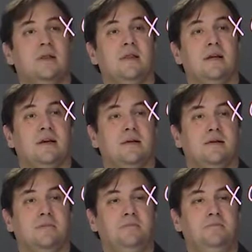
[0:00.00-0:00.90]

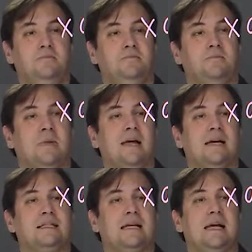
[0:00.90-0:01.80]
that
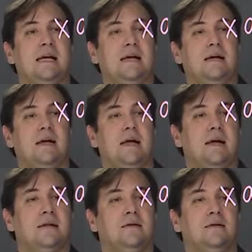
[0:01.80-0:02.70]
xa
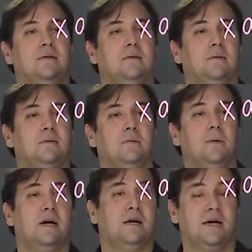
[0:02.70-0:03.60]
and
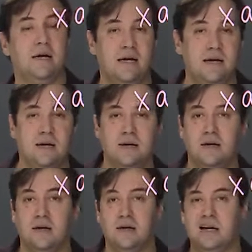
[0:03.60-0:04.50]
ya
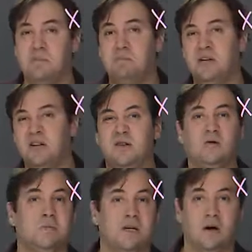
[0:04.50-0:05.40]
appear
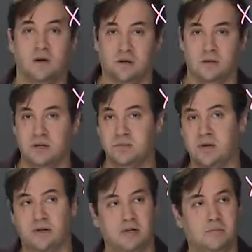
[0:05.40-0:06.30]
to be congruent
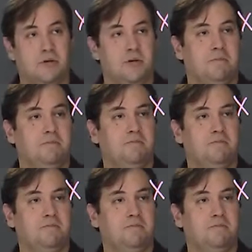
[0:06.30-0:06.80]
modulo p.